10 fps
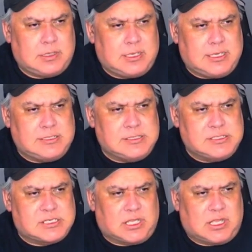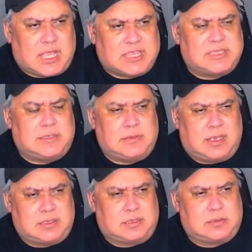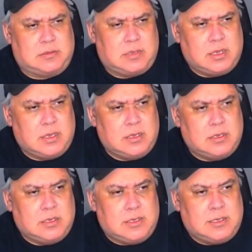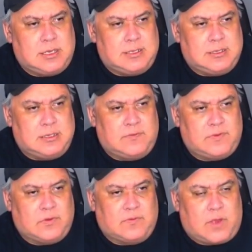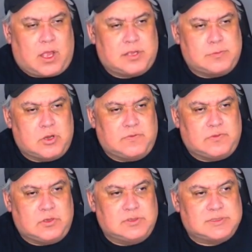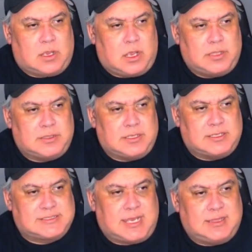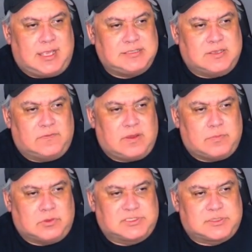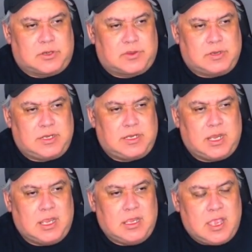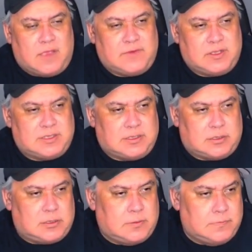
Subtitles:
I think, in an interview with Automotive News on the sidelines of a Polestar 3 event here.